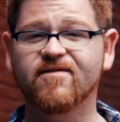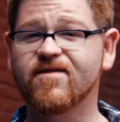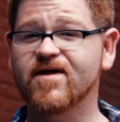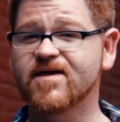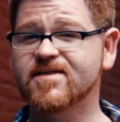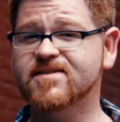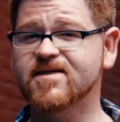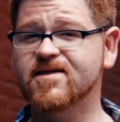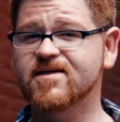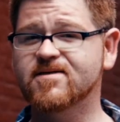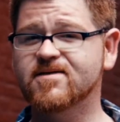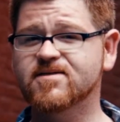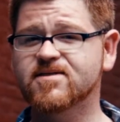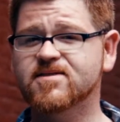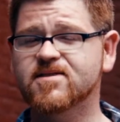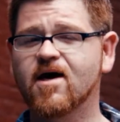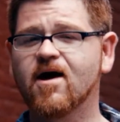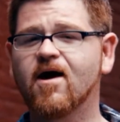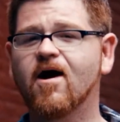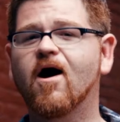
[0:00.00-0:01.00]
This
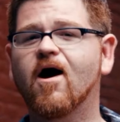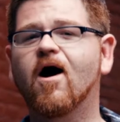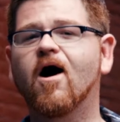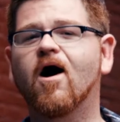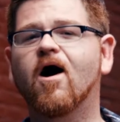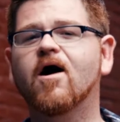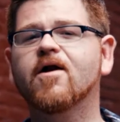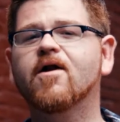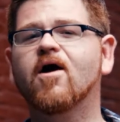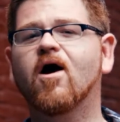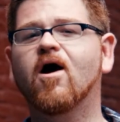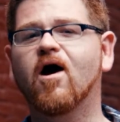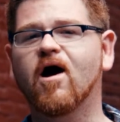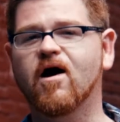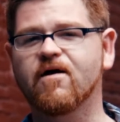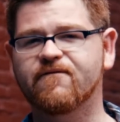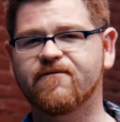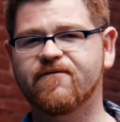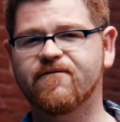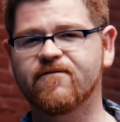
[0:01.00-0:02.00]
is on
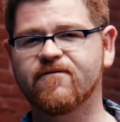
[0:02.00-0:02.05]
off